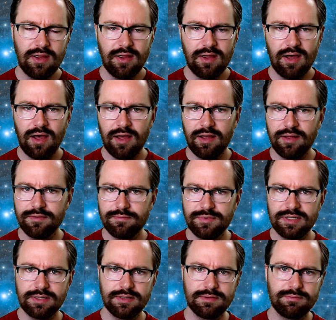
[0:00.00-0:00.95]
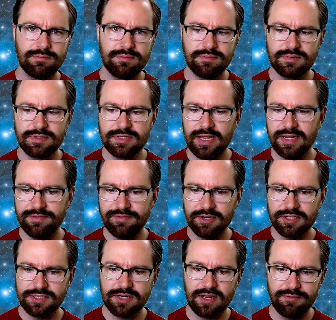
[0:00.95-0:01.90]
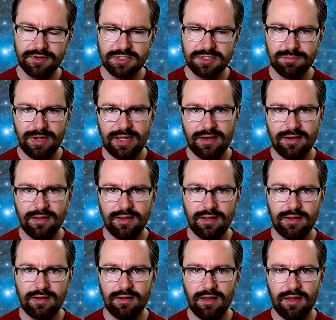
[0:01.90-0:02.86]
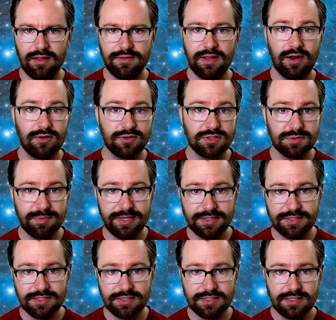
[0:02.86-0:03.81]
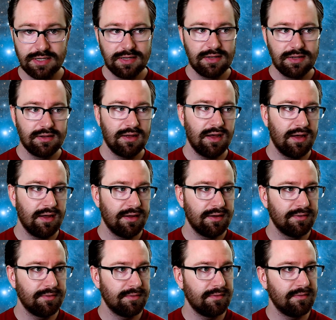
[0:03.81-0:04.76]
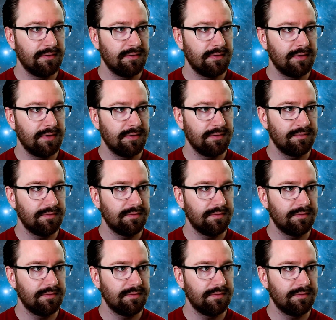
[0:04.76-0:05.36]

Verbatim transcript: uh, the scientific discoveries made in uh, the aerospace uh, uh,